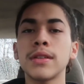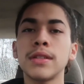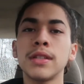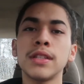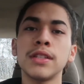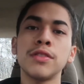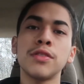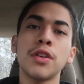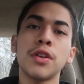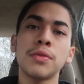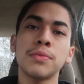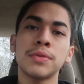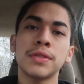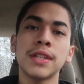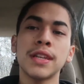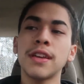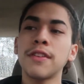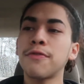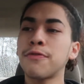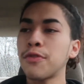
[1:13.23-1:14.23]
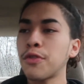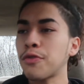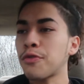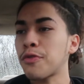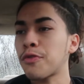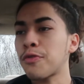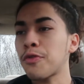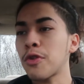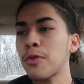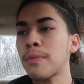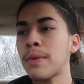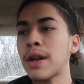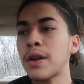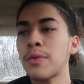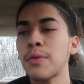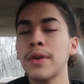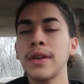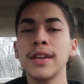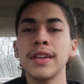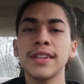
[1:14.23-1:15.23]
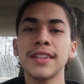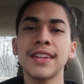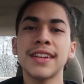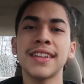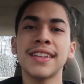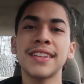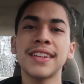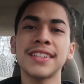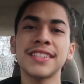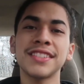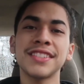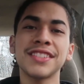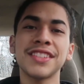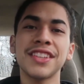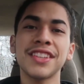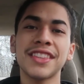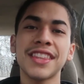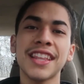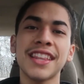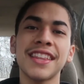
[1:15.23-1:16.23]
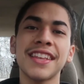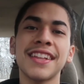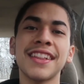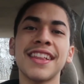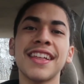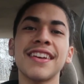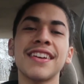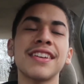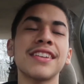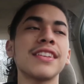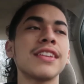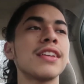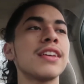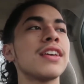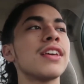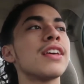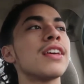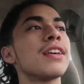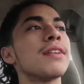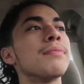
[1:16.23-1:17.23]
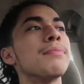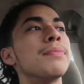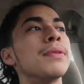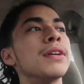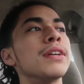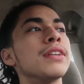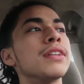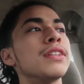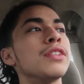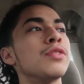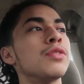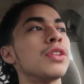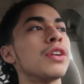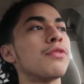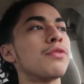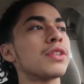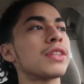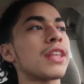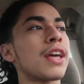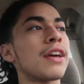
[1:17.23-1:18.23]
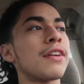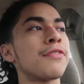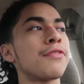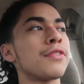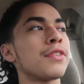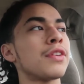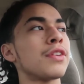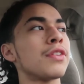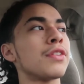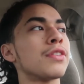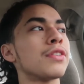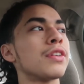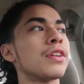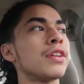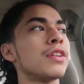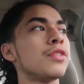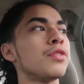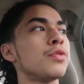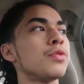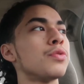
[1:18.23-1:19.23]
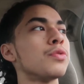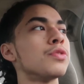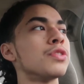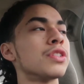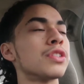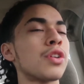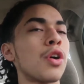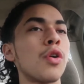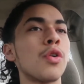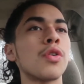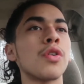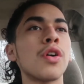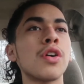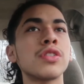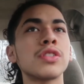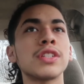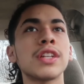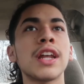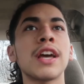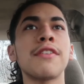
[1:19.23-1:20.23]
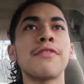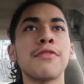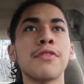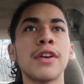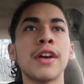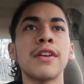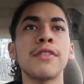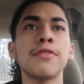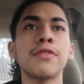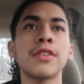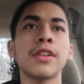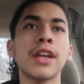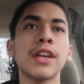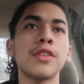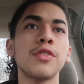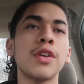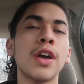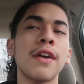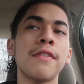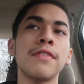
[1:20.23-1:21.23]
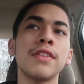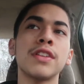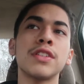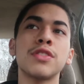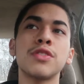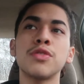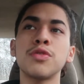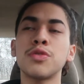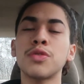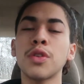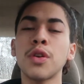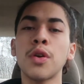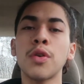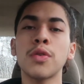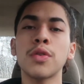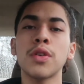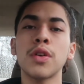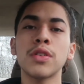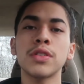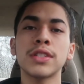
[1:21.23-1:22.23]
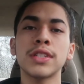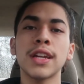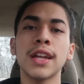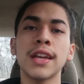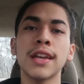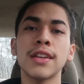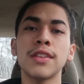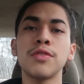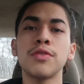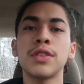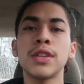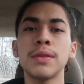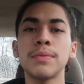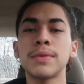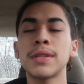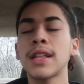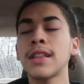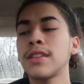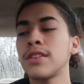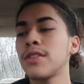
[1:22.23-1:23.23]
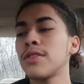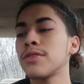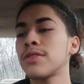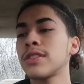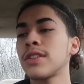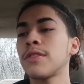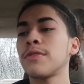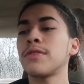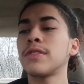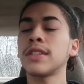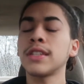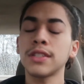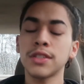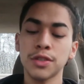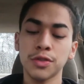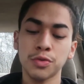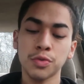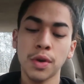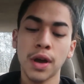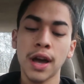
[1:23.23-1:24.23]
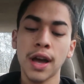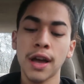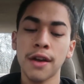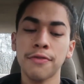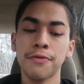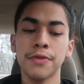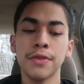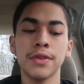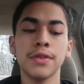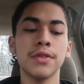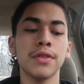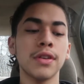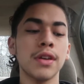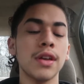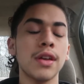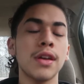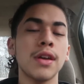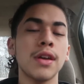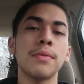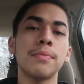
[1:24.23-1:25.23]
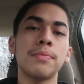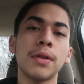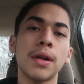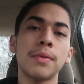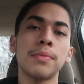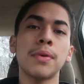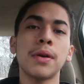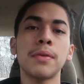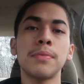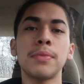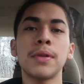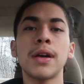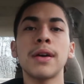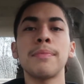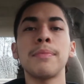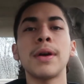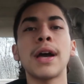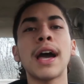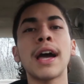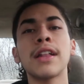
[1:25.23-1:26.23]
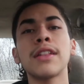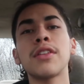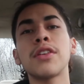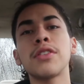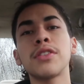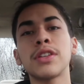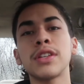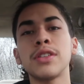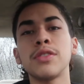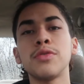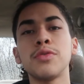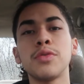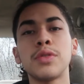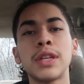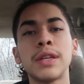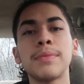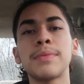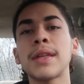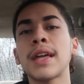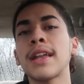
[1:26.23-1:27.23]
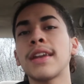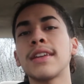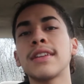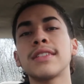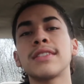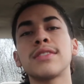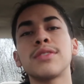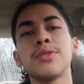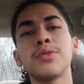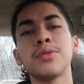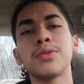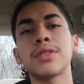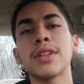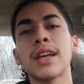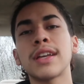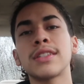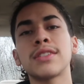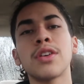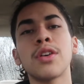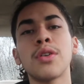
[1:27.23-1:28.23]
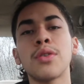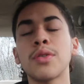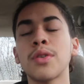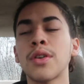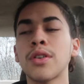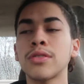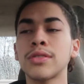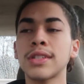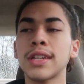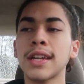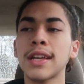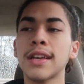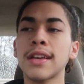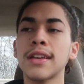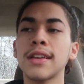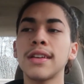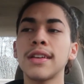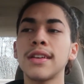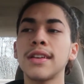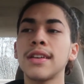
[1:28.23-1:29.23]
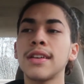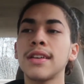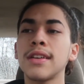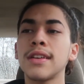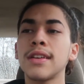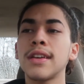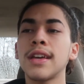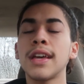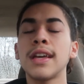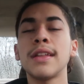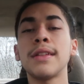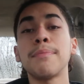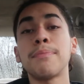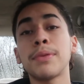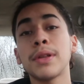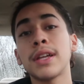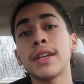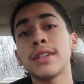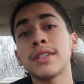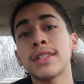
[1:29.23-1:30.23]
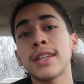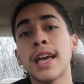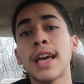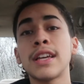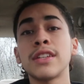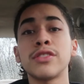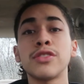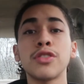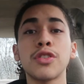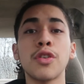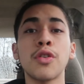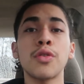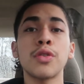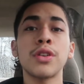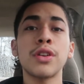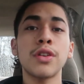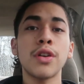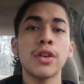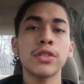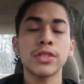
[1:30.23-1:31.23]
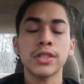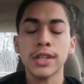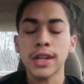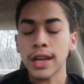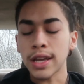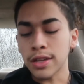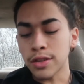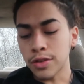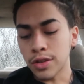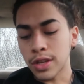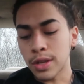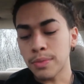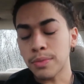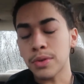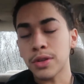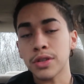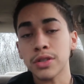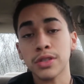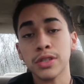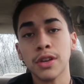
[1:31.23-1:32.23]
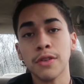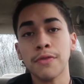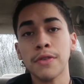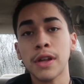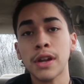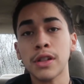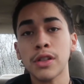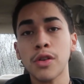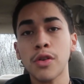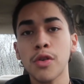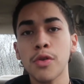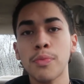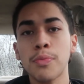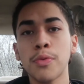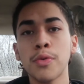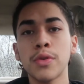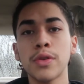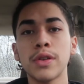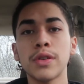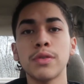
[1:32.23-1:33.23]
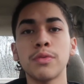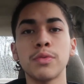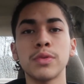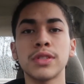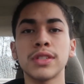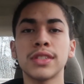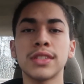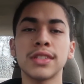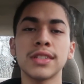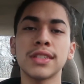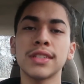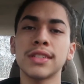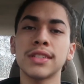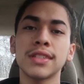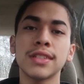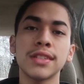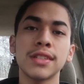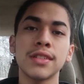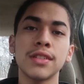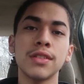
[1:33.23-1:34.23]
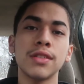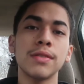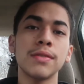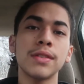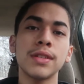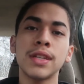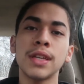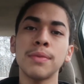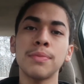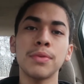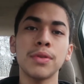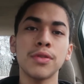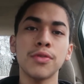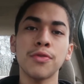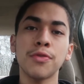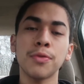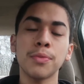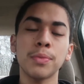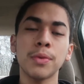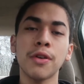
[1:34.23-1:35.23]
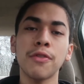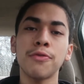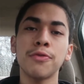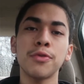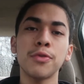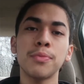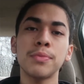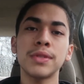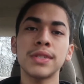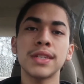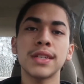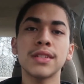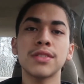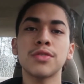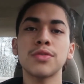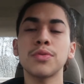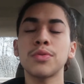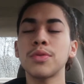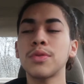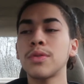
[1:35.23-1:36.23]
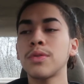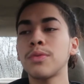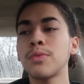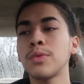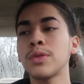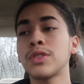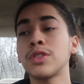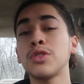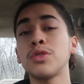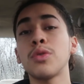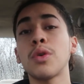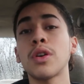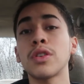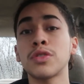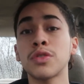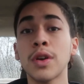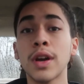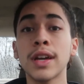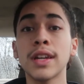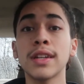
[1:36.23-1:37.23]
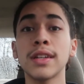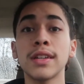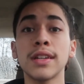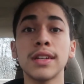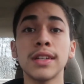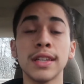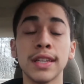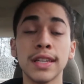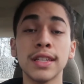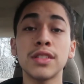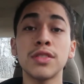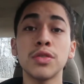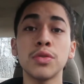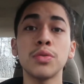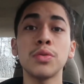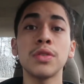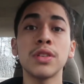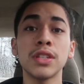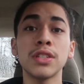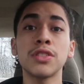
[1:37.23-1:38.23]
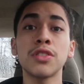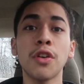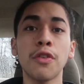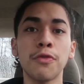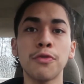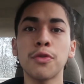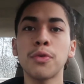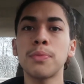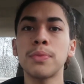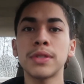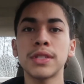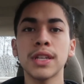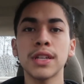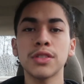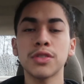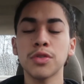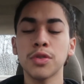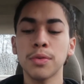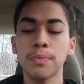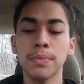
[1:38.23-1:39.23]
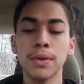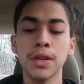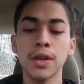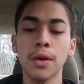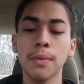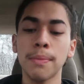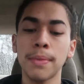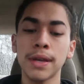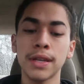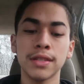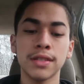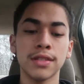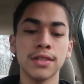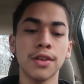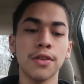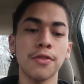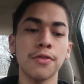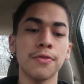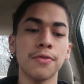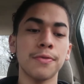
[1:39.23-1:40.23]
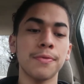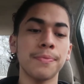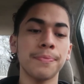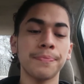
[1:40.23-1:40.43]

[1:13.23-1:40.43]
you know what I'm saying, 444, by the way, I just looked at the clock. But you live with that fear and you just hold on to that forever. Like you have an excuse to hold on to that, and you keep telling yourself, this is why I fear, blah blah blah. But how long can you keep that an excuse, like, to hold on to that? And plus, as you're holding on to that, you're keeping yourself at a lower point, which is just keeping you from your full potential, which you are trying to get to, is your full potential to be your best self.